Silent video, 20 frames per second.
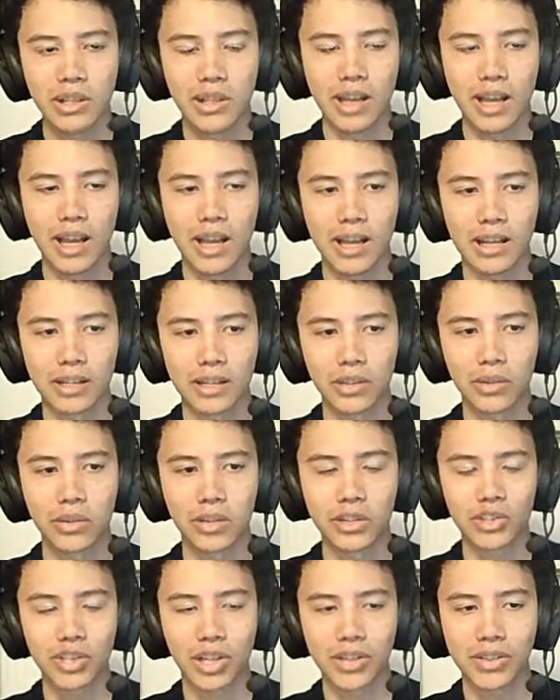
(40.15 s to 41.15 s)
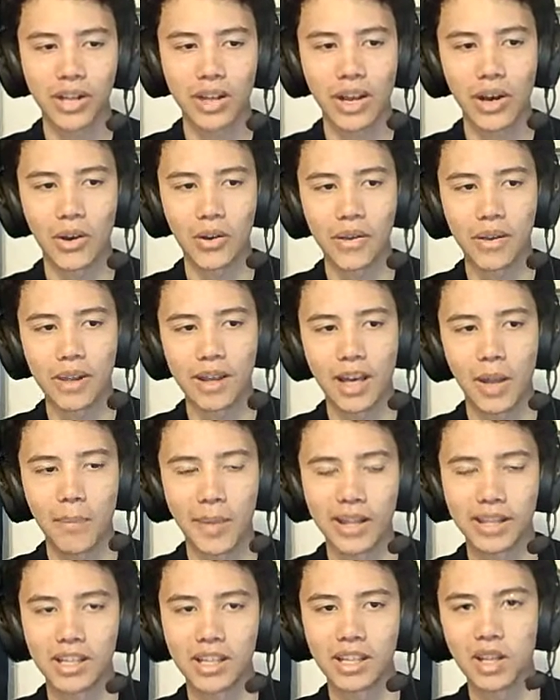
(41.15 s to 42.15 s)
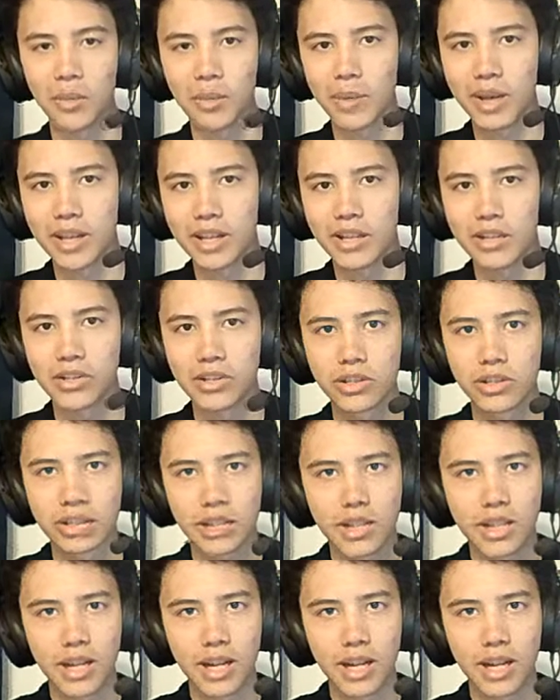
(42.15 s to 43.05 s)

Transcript: And you can check that out on my GitHub page.